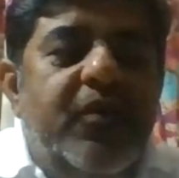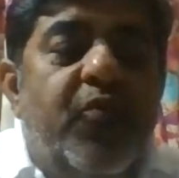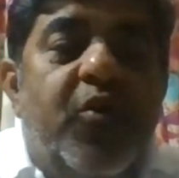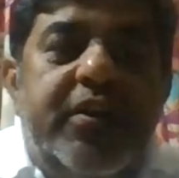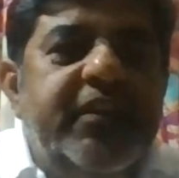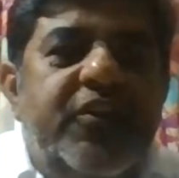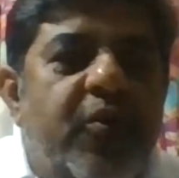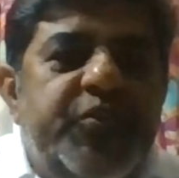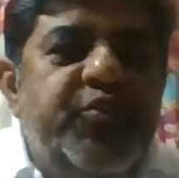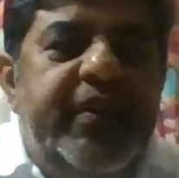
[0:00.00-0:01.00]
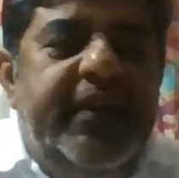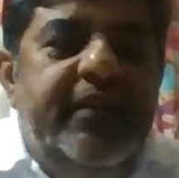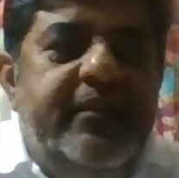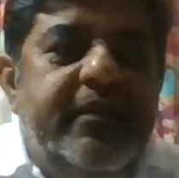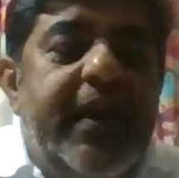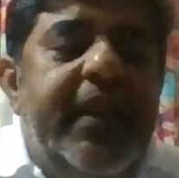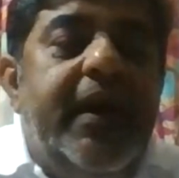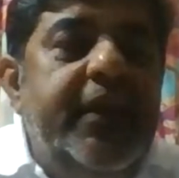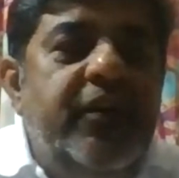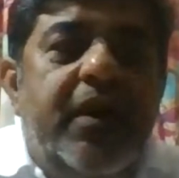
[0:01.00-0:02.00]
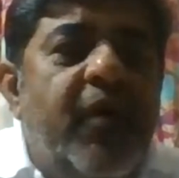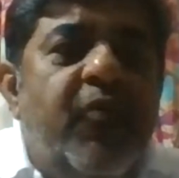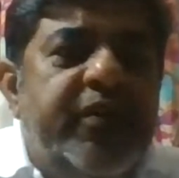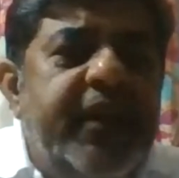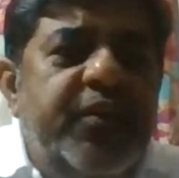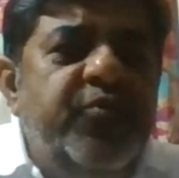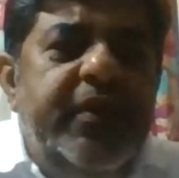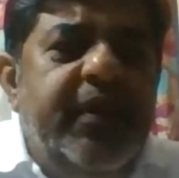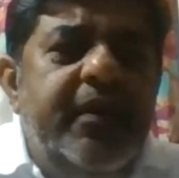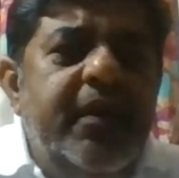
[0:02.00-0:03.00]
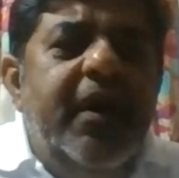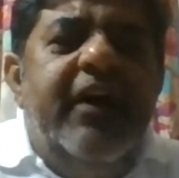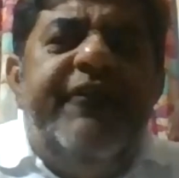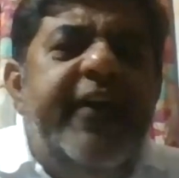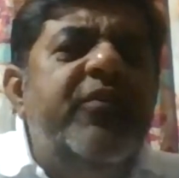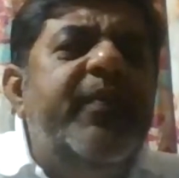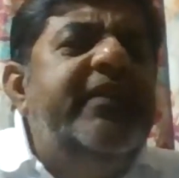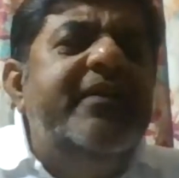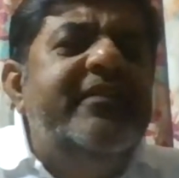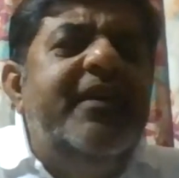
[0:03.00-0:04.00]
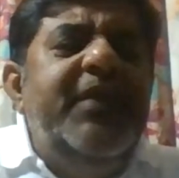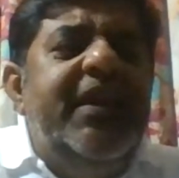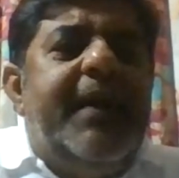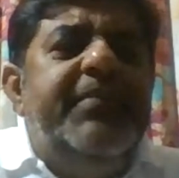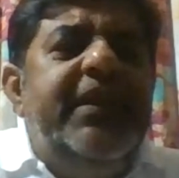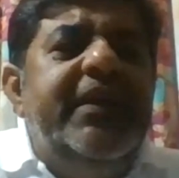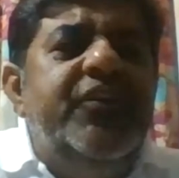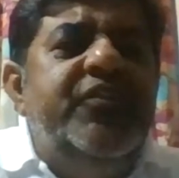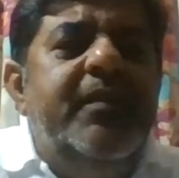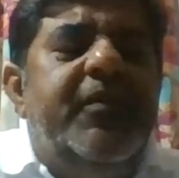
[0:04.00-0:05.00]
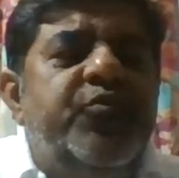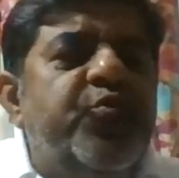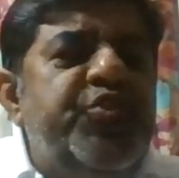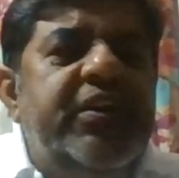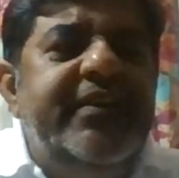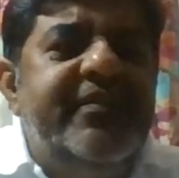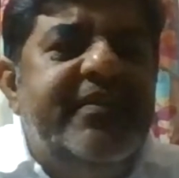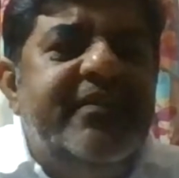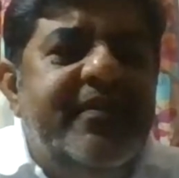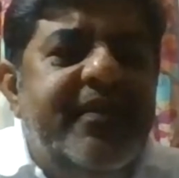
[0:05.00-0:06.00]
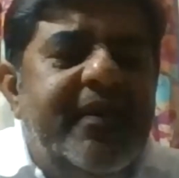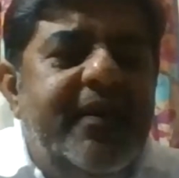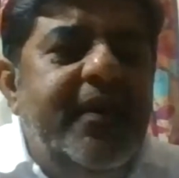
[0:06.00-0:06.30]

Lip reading: What are the opportunities? And what are you doing? A friend of mine just sent me an application about social distancing.